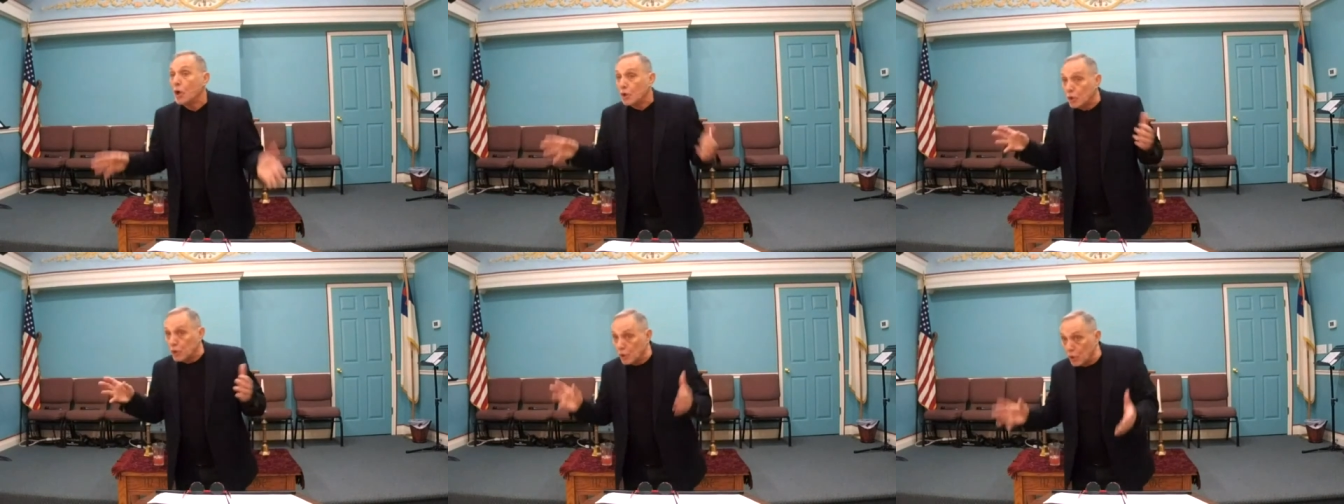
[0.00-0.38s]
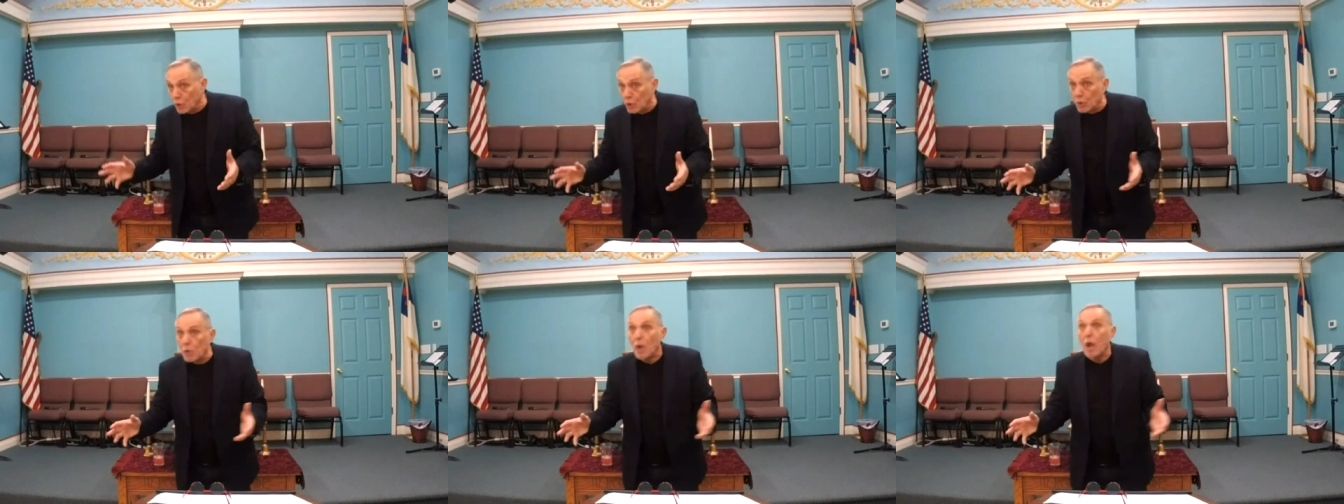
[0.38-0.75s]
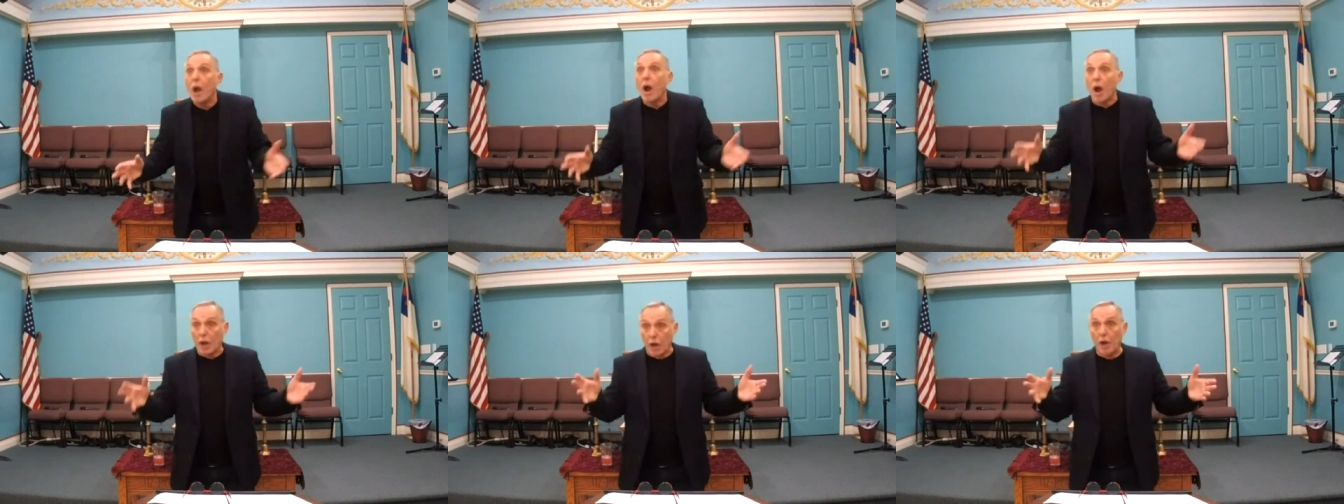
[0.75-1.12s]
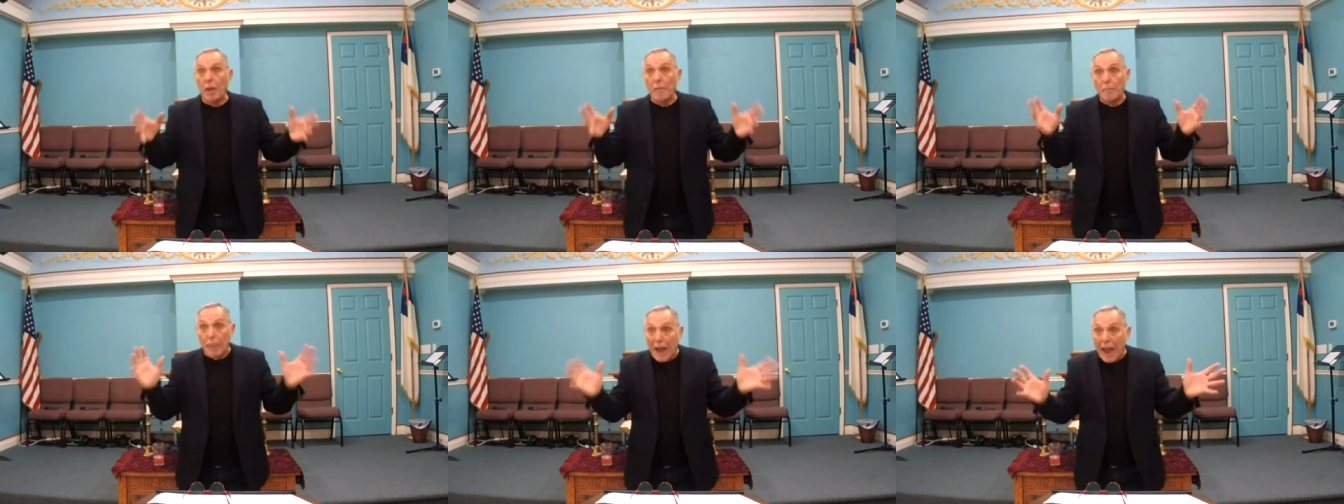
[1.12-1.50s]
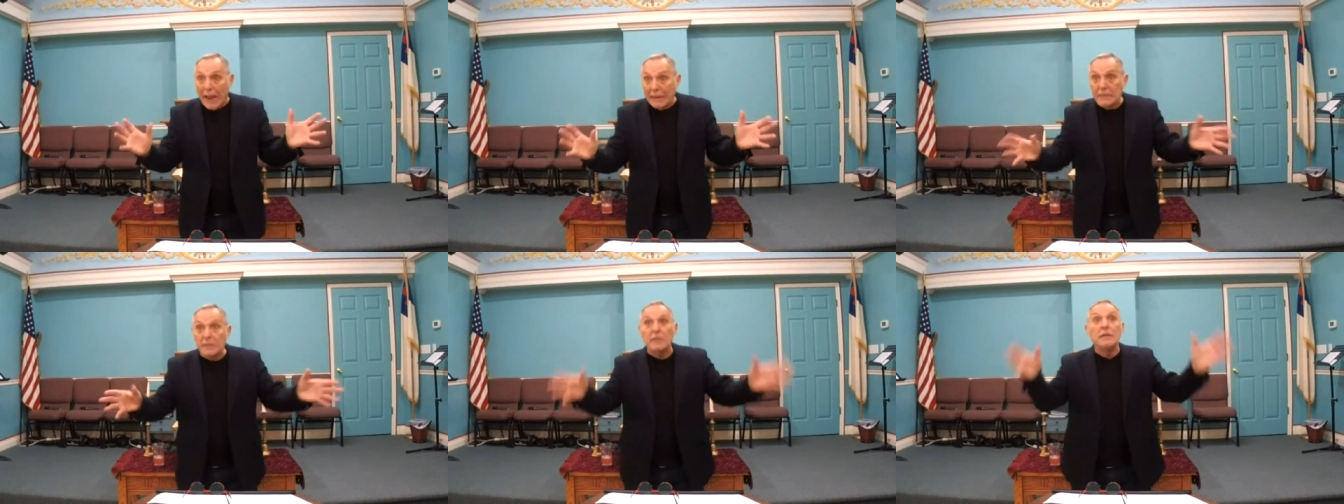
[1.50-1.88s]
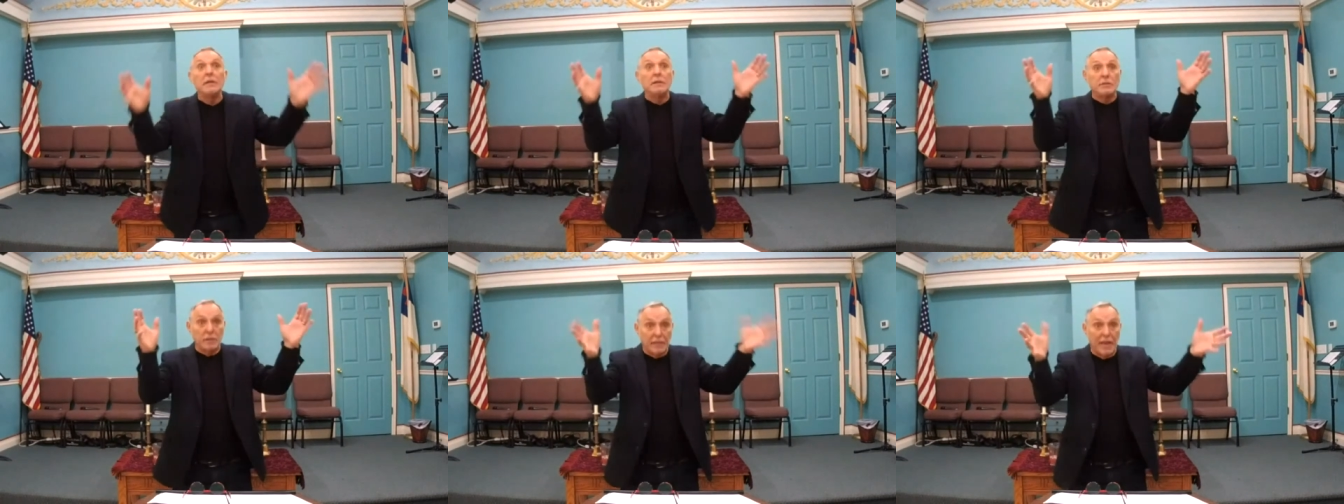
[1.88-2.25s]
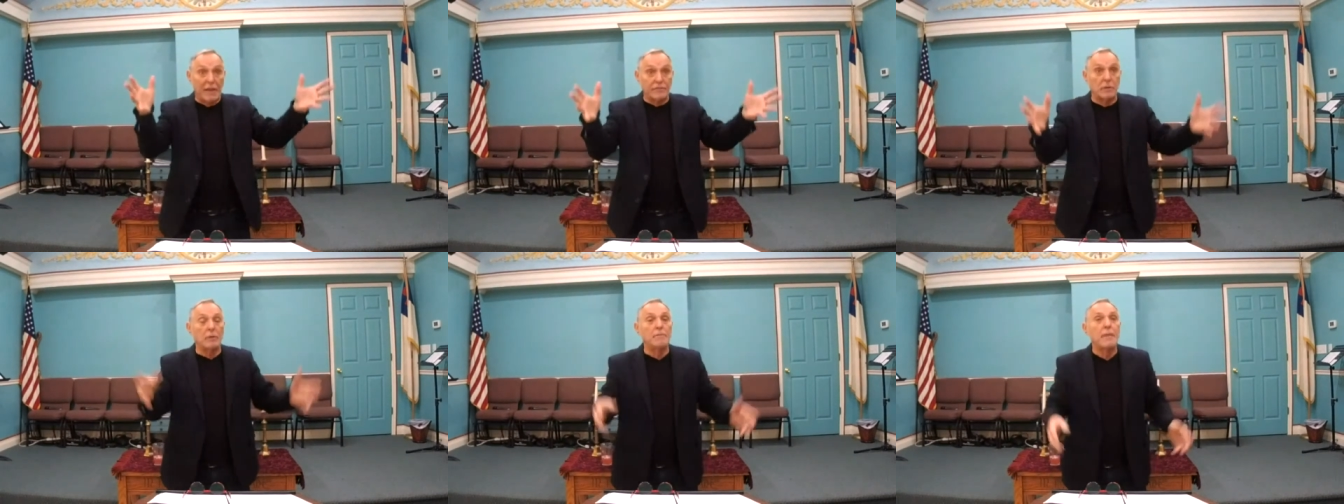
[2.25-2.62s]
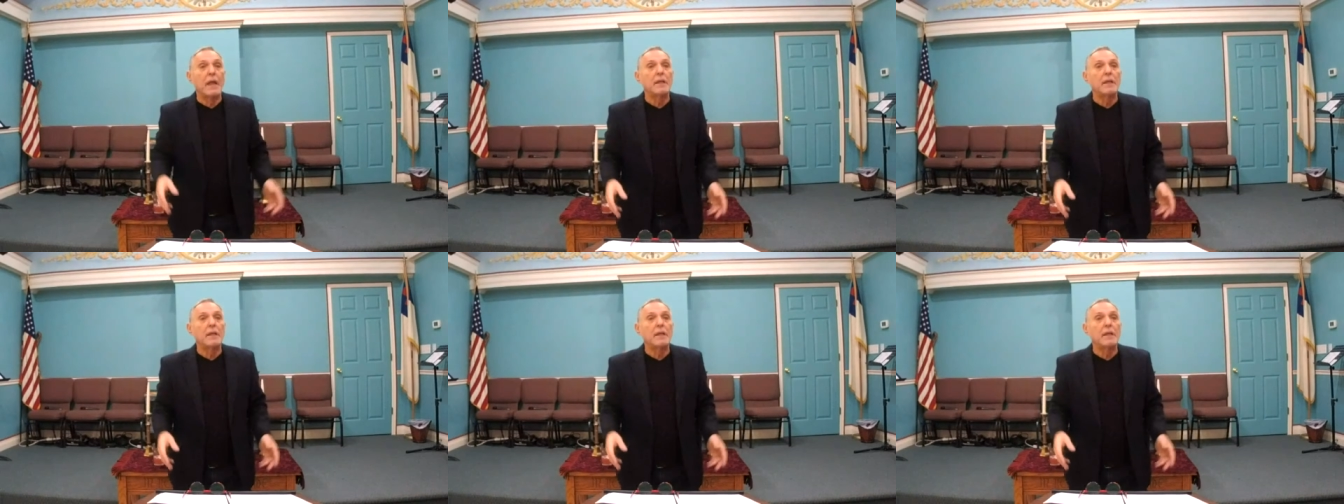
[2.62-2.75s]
You are going to bind the devil.